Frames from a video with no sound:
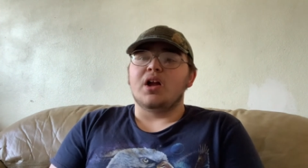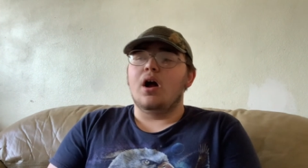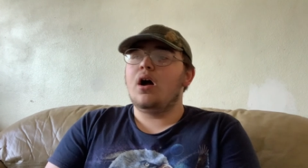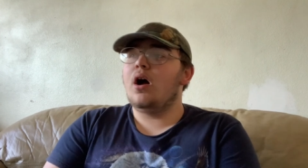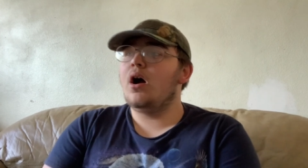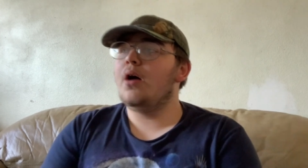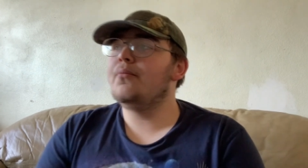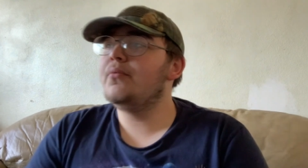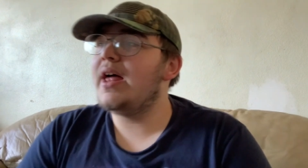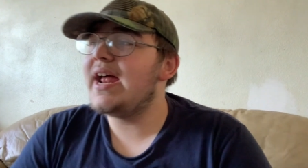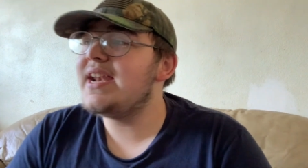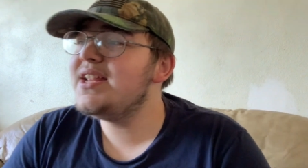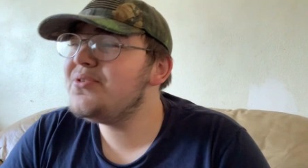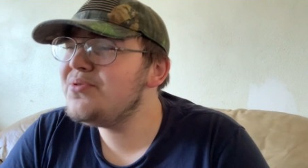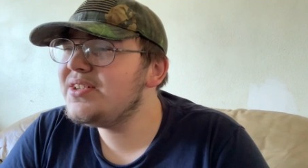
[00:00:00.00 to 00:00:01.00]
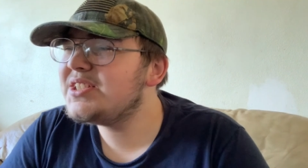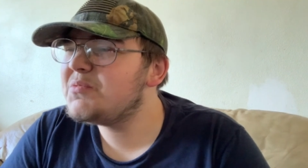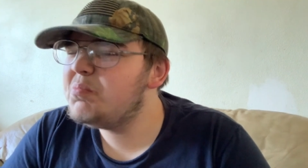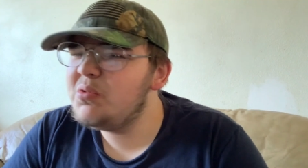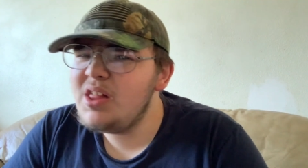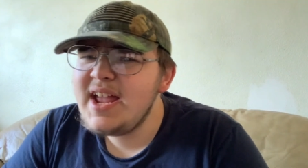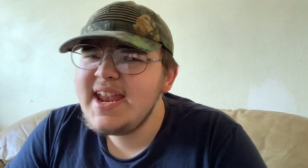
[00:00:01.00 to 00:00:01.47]
Um, and I need to
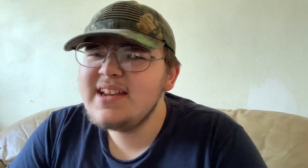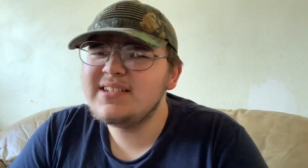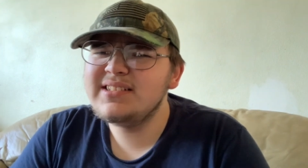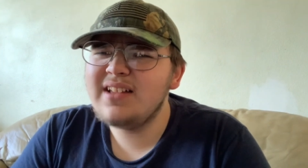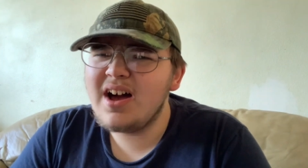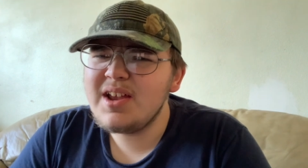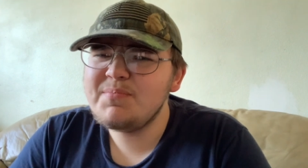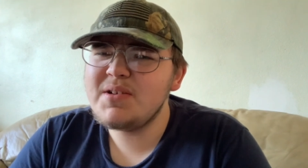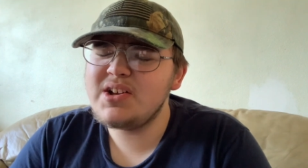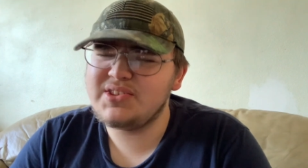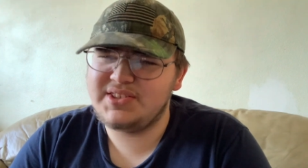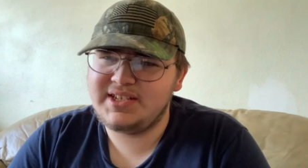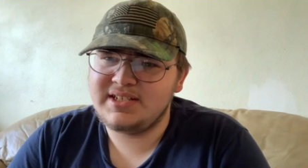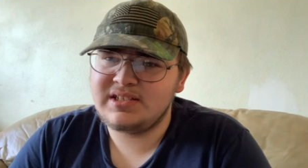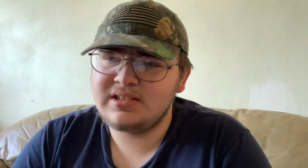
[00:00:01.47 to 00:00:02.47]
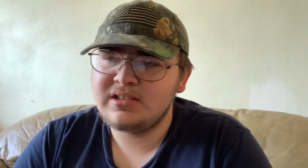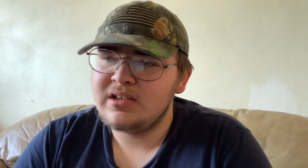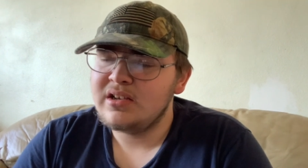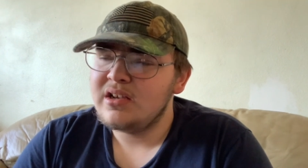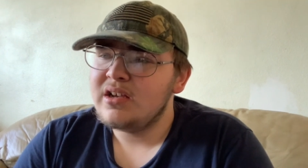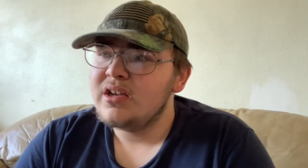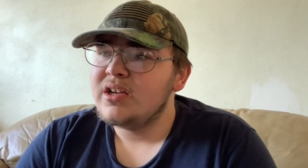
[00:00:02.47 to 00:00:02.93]
explain a lot about this.
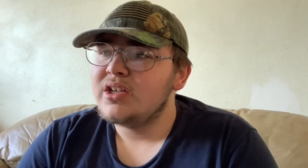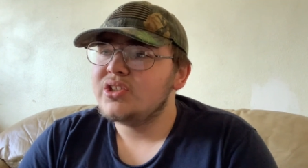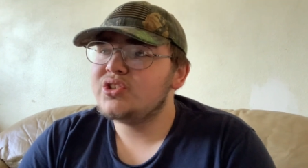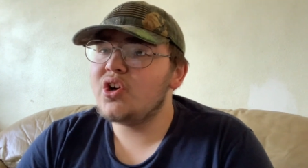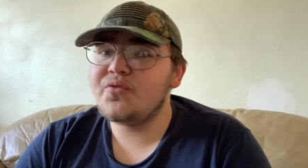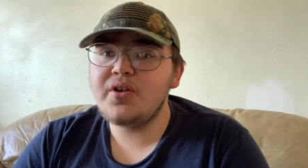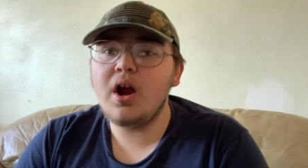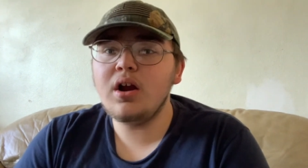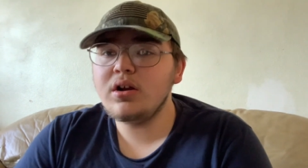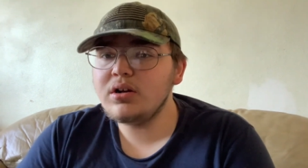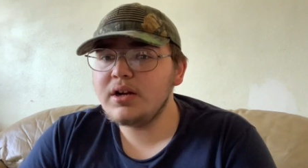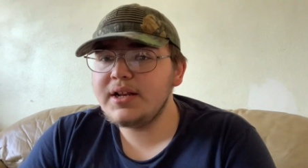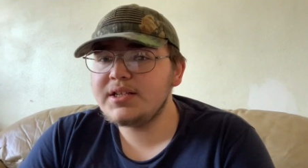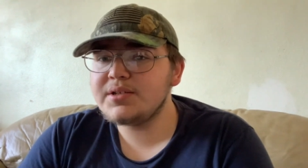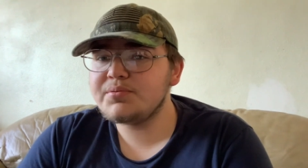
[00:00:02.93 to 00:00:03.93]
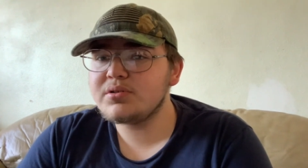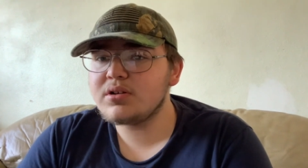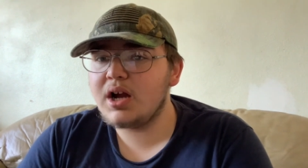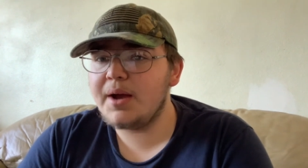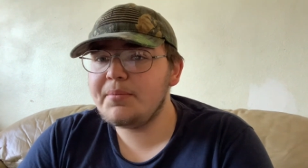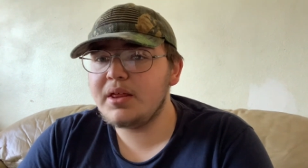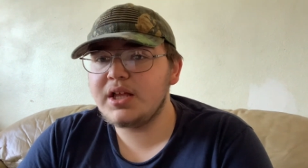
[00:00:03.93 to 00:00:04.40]
So if you aren't already
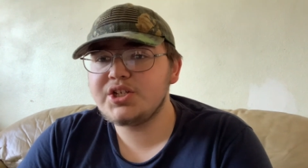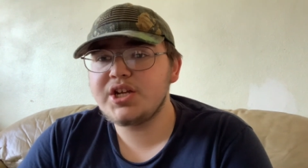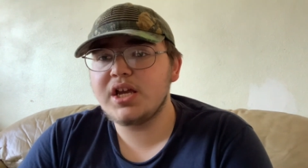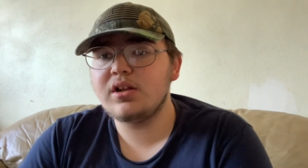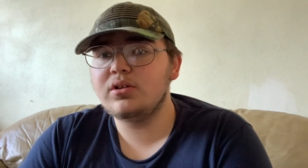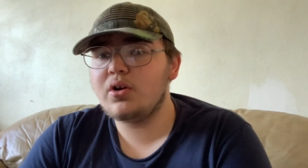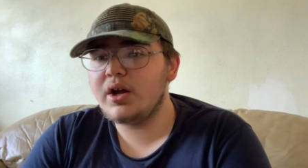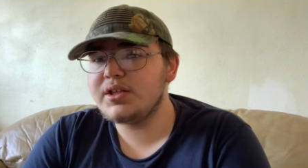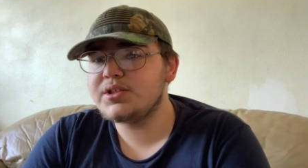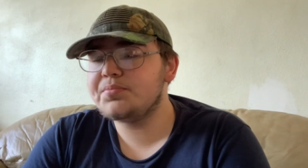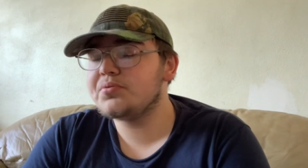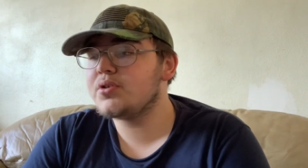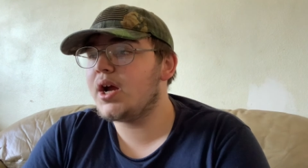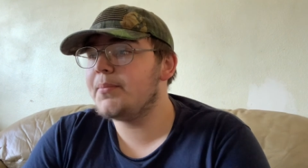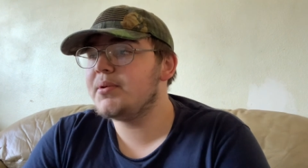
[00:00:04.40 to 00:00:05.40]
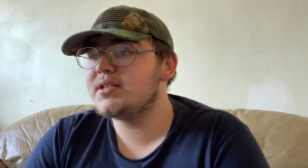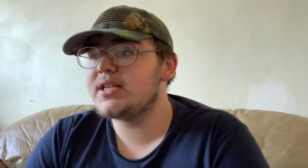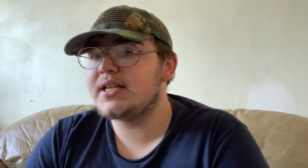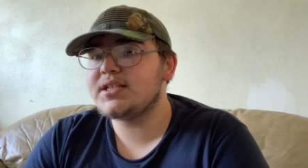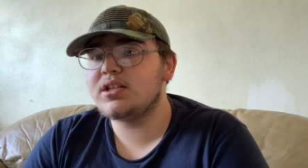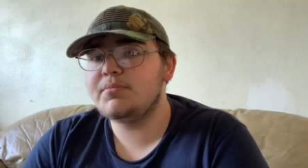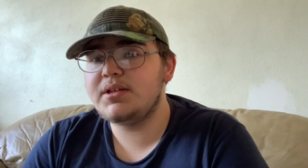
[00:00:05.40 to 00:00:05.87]
subscribed to that channel, go ahead and subscribe because
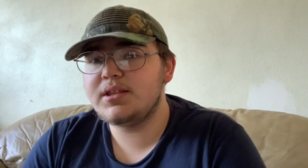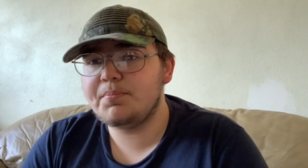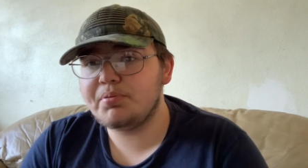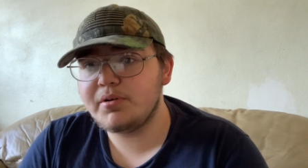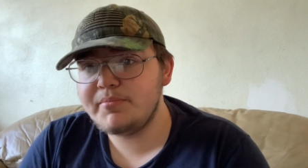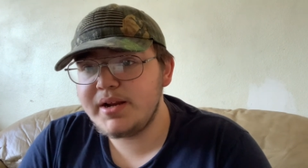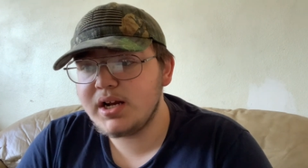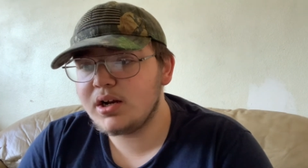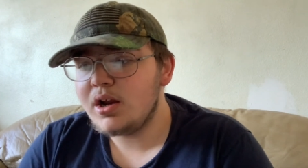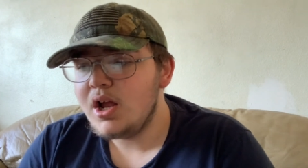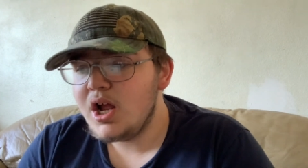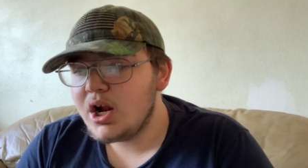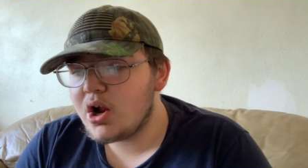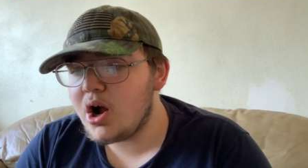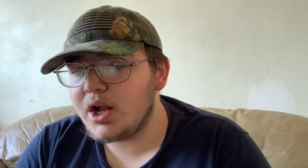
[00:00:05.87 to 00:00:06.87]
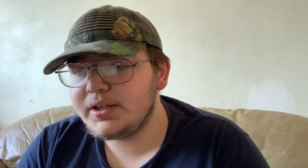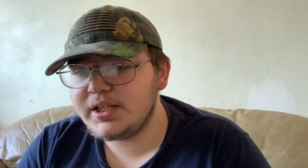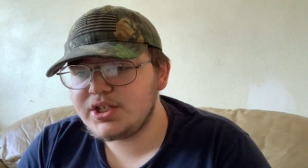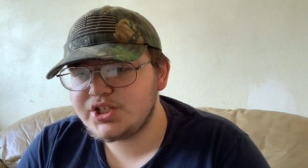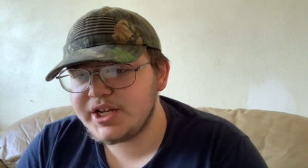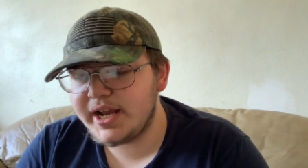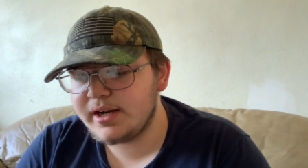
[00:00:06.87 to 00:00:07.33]
that's going to be the premier
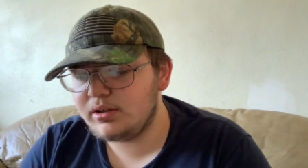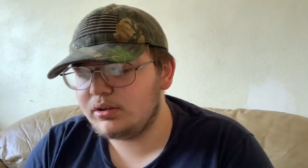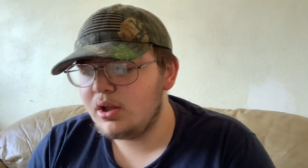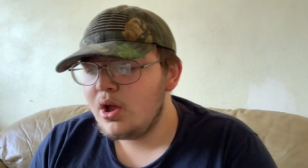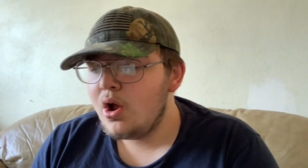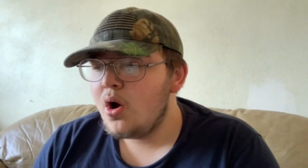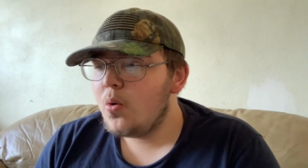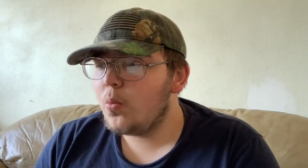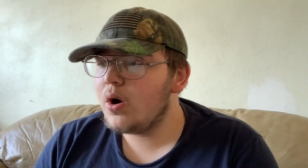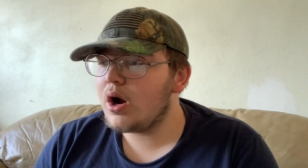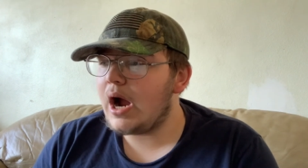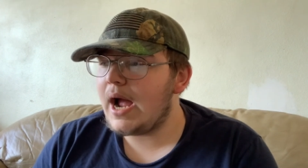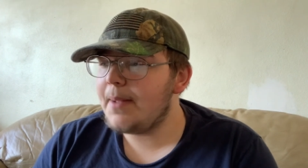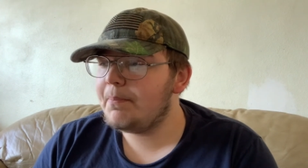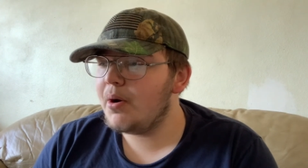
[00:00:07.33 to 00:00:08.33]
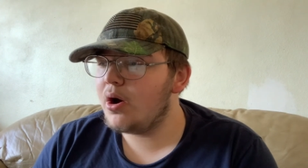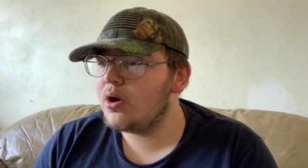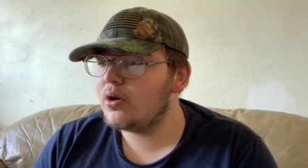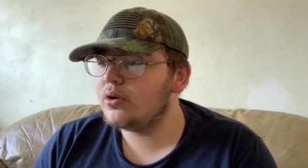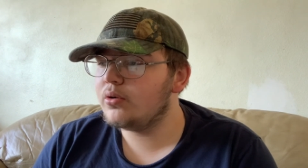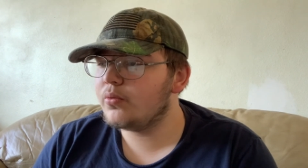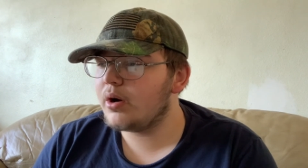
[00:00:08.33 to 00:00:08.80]
content channel where I
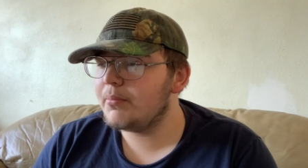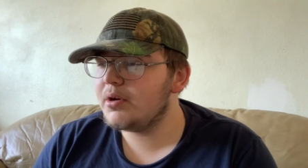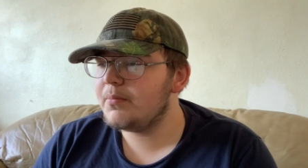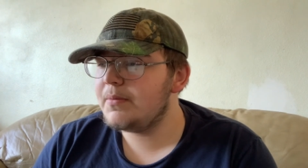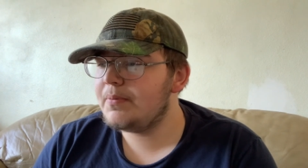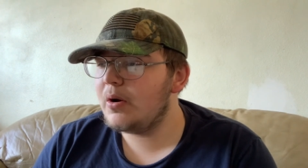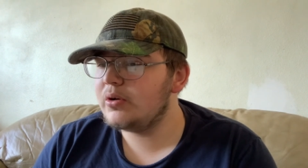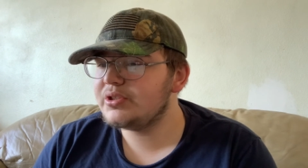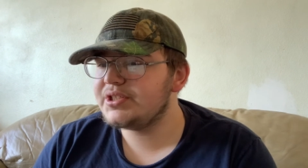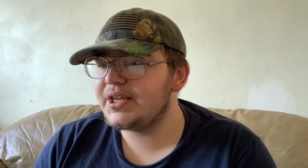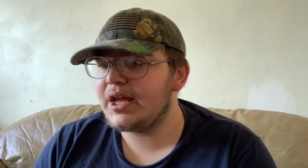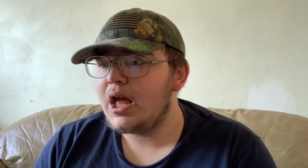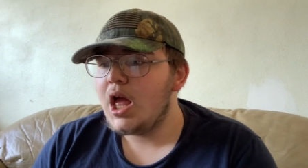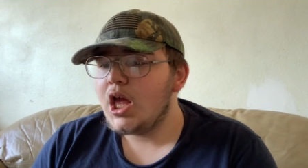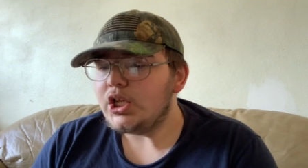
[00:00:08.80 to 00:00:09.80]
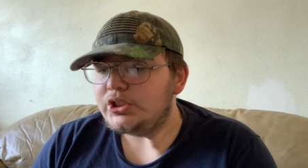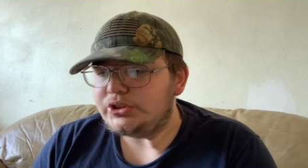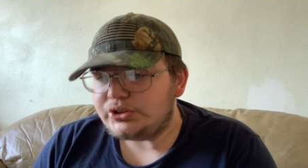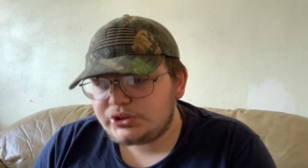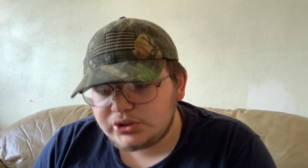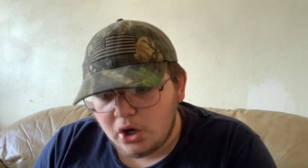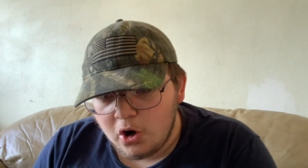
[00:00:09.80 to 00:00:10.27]
post, where I'm going to be posting so